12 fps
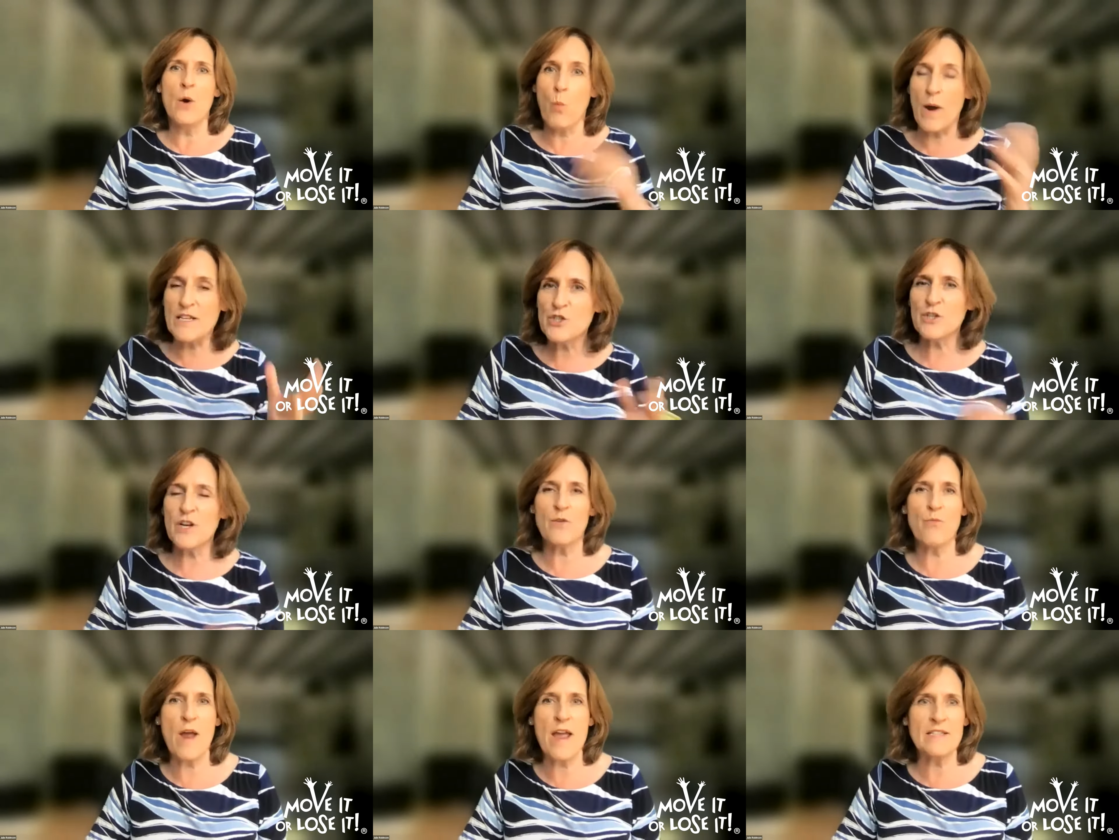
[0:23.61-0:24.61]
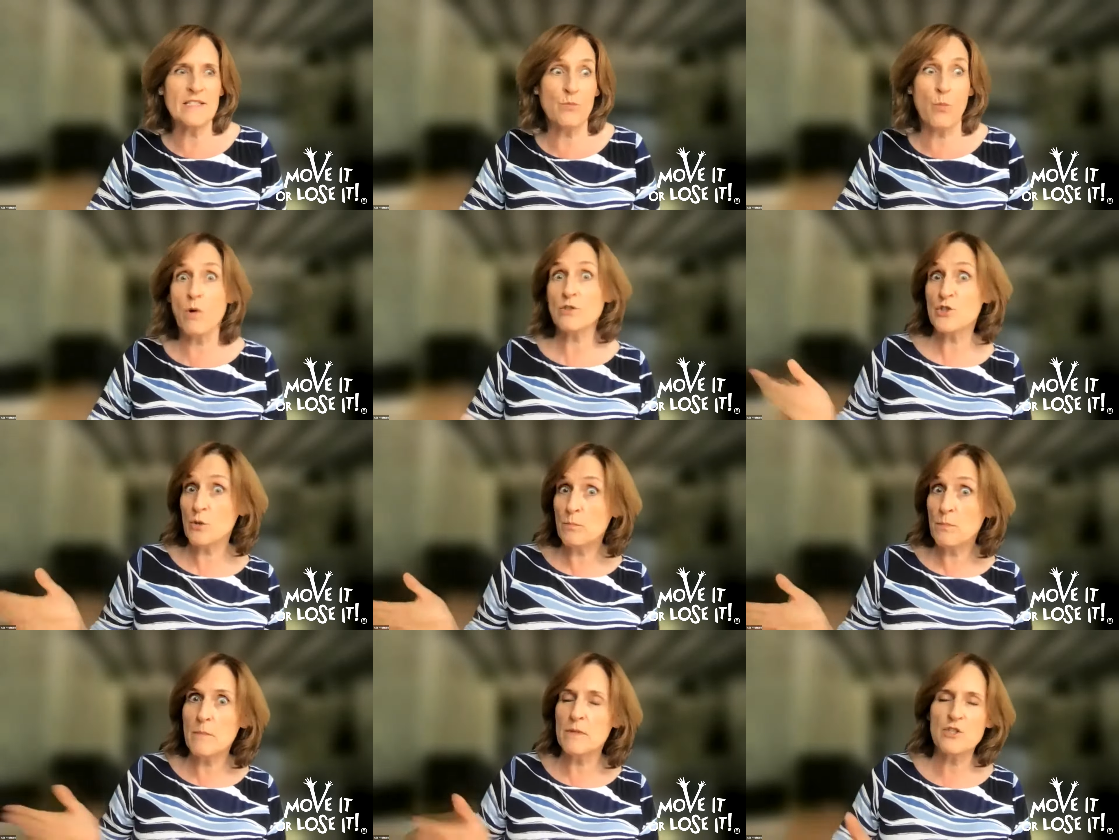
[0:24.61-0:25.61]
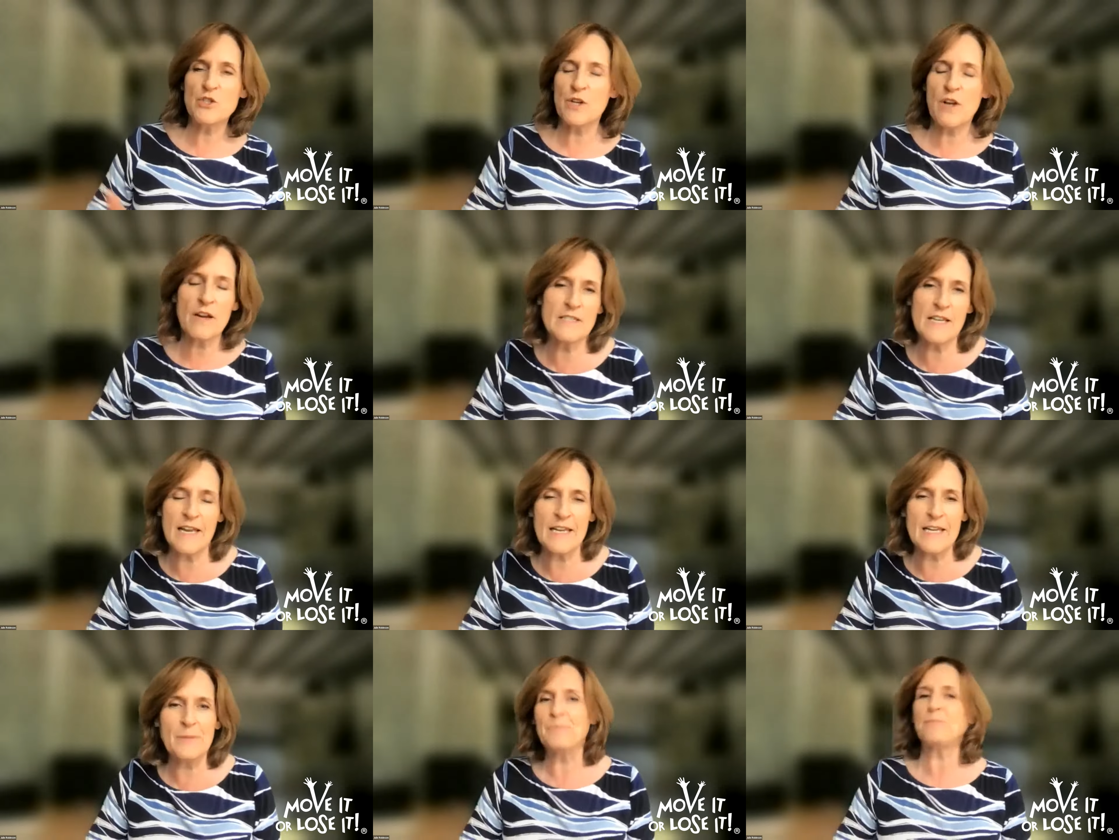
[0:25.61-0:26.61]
When should I rest? What supplements should I take?